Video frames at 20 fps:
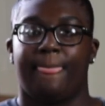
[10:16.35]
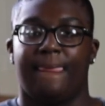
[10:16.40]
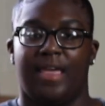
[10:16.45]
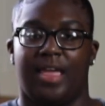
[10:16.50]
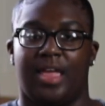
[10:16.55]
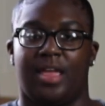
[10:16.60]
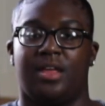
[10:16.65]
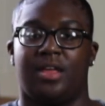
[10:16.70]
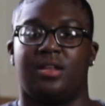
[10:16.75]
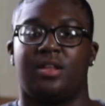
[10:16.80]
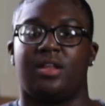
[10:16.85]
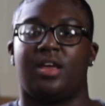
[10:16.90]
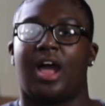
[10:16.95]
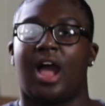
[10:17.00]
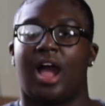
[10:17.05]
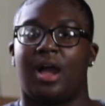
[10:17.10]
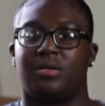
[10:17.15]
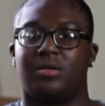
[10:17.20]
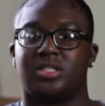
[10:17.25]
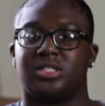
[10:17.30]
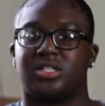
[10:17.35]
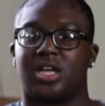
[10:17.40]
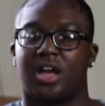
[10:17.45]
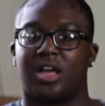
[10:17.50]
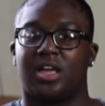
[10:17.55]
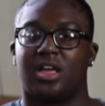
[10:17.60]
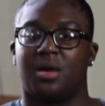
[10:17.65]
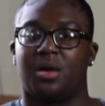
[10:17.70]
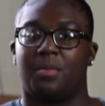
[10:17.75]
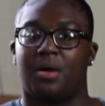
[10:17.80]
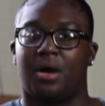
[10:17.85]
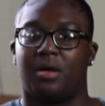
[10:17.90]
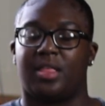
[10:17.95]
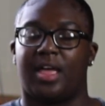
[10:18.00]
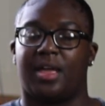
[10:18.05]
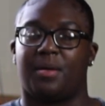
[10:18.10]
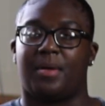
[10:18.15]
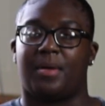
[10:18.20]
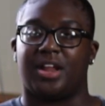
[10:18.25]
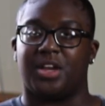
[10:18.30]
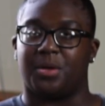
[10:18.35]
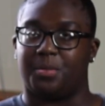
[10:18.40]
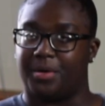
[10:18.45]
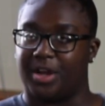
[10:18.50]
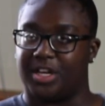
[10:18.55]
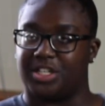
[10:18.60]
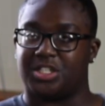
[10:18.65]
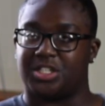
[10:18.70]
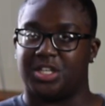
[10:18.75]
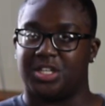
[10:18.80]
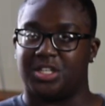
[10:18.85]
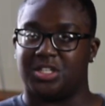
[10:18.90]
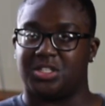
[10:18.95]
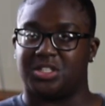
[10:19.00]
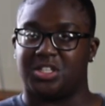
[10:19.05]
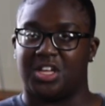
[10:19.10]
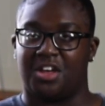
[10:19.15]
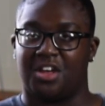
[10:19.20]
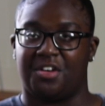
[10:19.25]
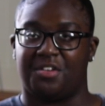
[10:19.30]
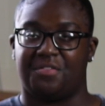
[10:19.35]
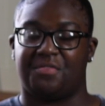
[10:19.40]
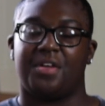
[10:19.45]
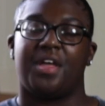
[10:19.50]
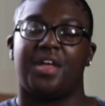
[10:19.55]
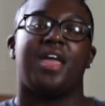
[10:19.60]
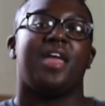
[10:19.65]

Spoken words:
And I was talking about like my depression and stuff